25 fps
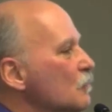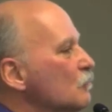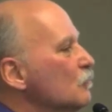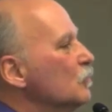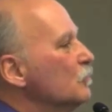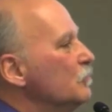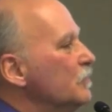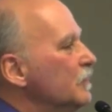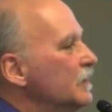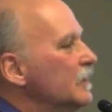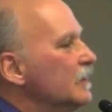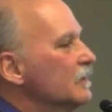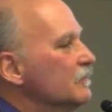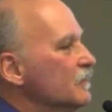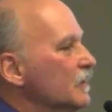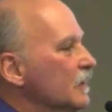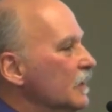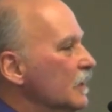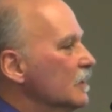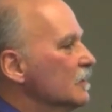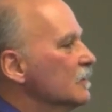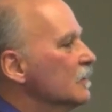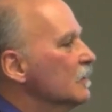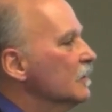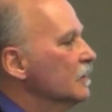We'll be
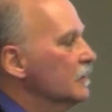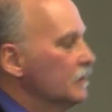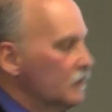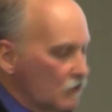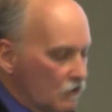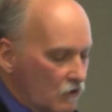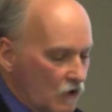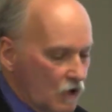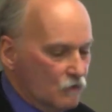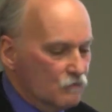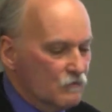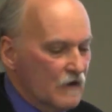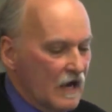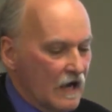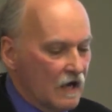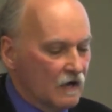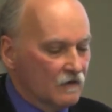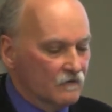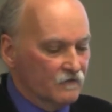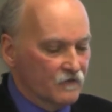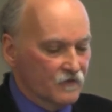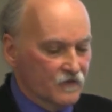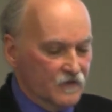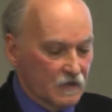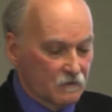giving it you know,
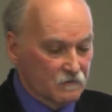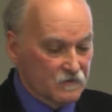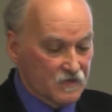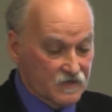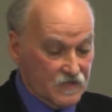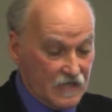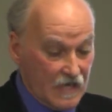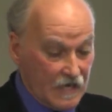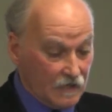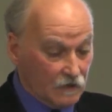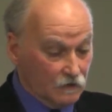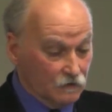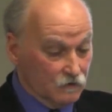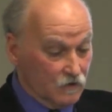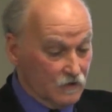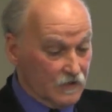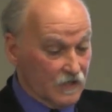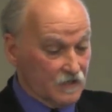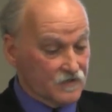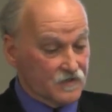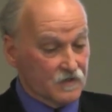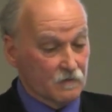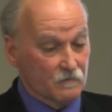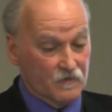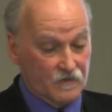around for them to take a look
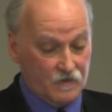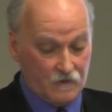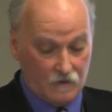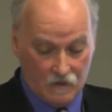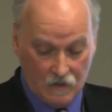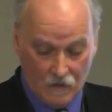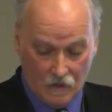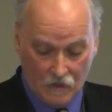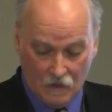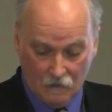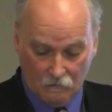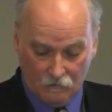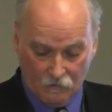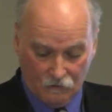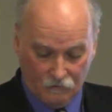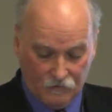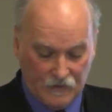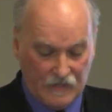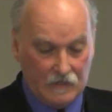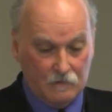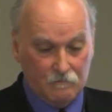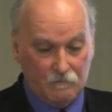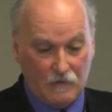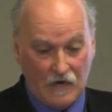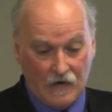at some of the
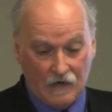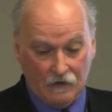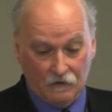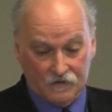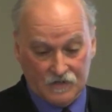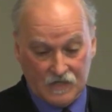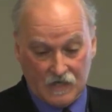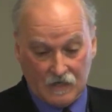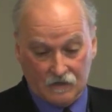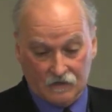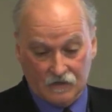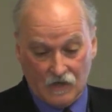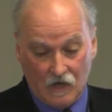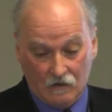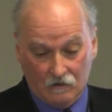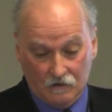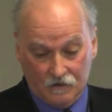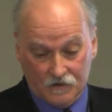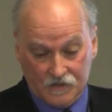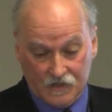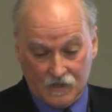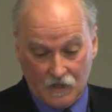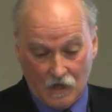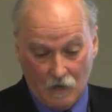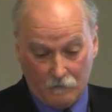marine
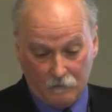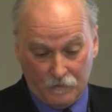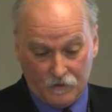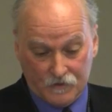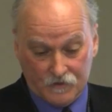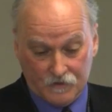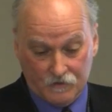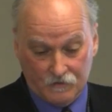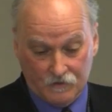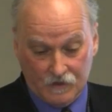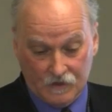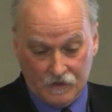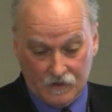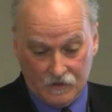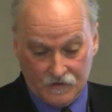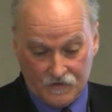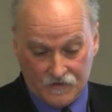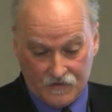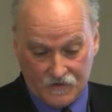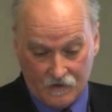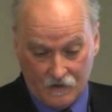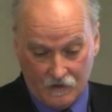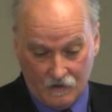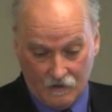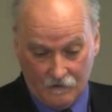biotechnology
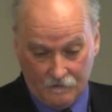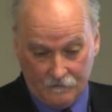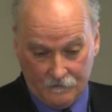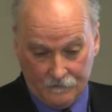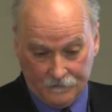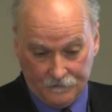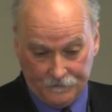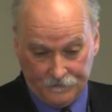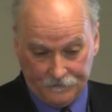opportunities there.